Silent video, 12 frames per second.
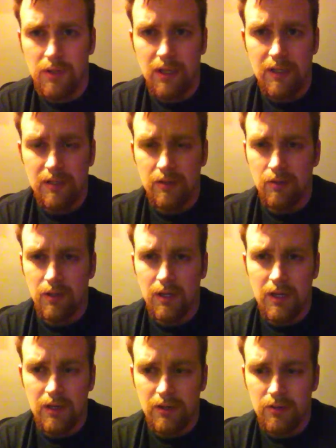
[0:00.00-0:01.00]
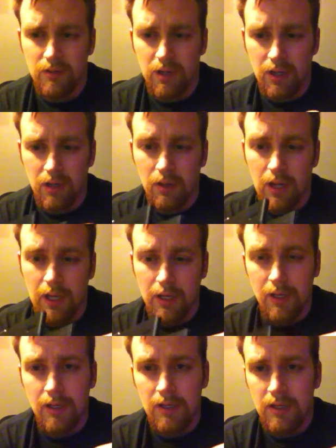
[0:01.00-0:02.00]
You guys can look at how to do it on a Glock,
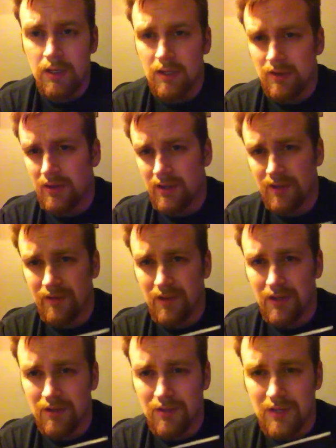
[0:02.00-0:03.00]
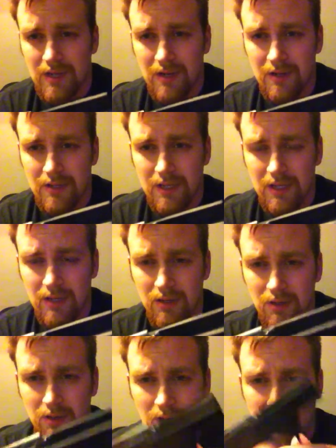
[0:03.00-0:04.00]
look at the videos on how to take your